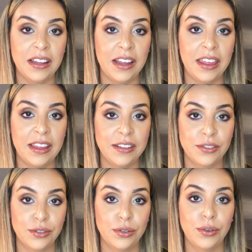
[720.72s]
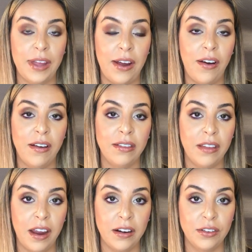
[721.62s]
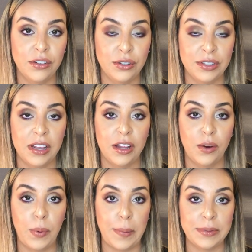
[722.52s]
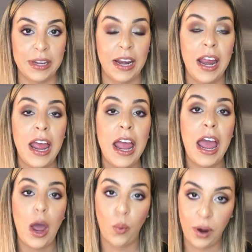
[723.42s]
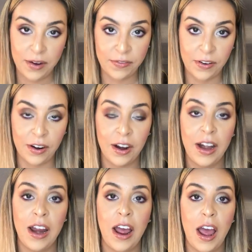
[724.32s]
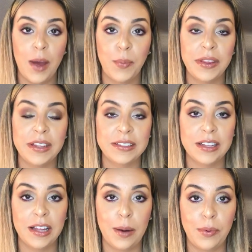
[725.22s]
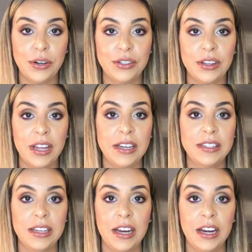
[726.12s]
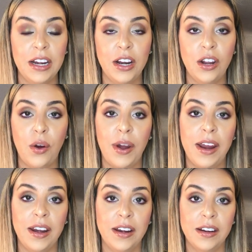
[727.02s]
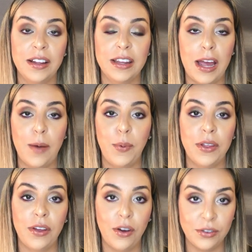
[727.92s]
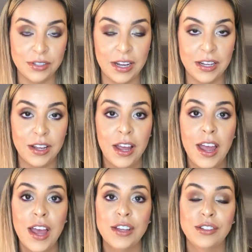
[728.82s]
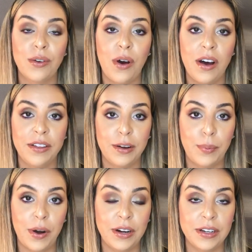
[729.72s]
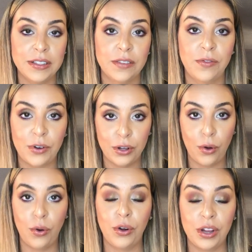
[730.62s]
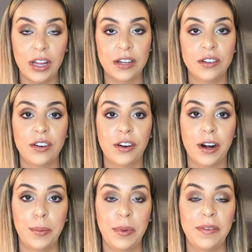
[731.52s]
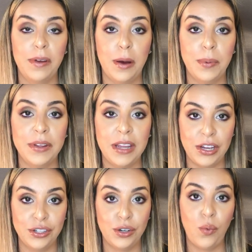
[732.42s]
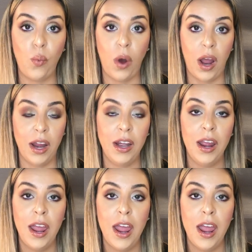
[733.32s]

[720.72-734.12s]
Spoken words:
lot of things are sold out online on the Just a Color website. However, with this collaboration, they did go ahead and collab with Ulta, so all their products for the whole collection are going to be available nationwide.